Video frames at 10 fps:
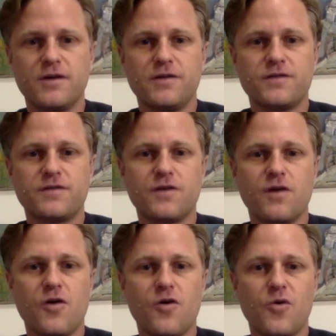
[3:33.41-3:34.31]

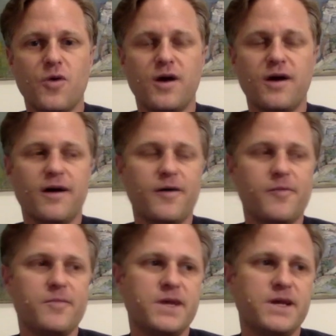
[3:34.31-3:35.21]
So
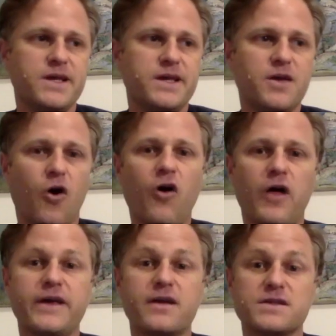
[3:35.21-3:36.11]
it all
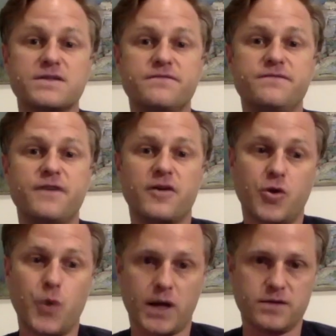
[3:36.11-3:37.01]
hit us very
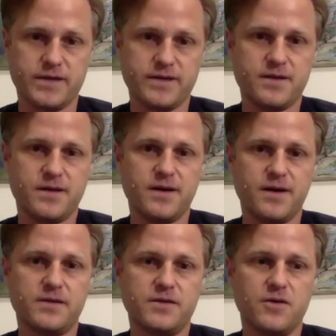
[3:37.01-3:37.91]
quickly.
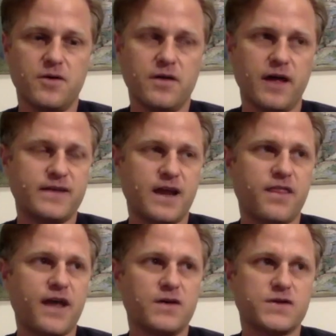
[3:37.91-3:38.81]
That
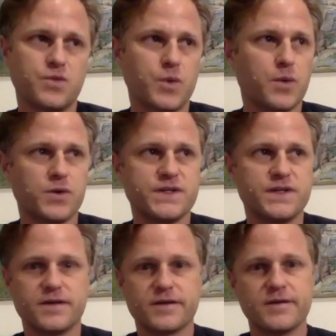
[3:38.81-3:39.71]
10,000, we were
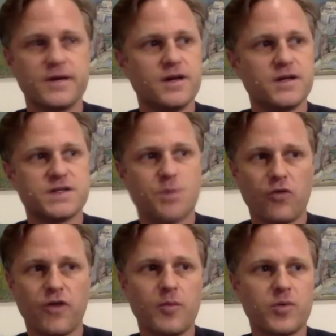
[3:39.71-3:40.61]
seeing small
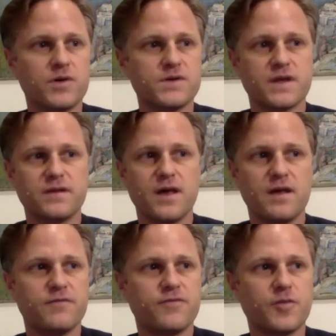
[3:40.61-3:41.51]
numbers. And
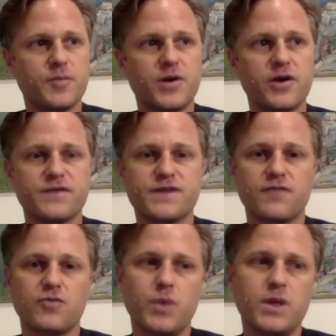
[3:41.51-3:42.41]
then for a period of
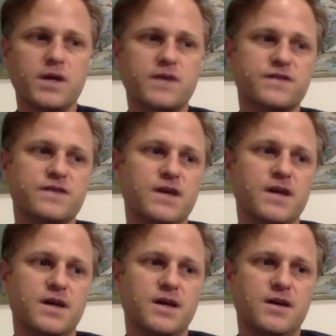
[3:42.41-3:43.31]
several weeks,
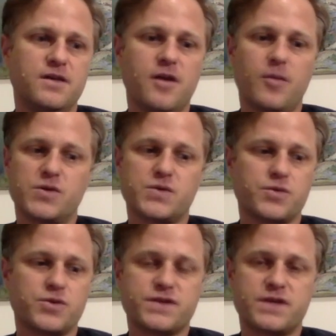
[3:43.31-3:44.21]
the numbers were
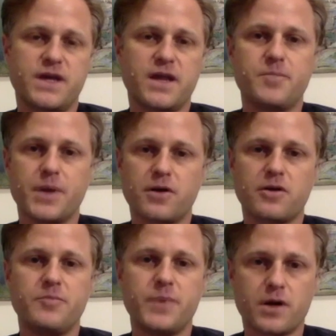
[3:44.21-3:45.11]
just getting bigger
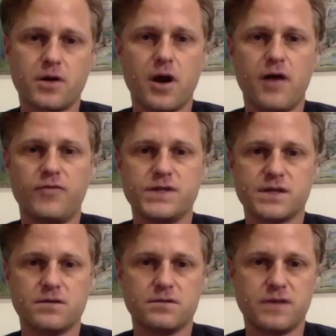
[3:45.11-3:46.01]
and bigger every
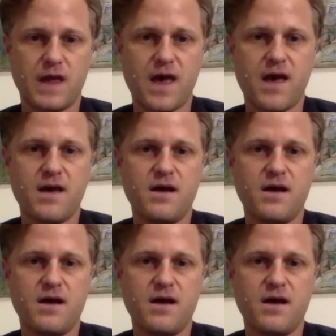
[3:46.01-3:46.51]
single day.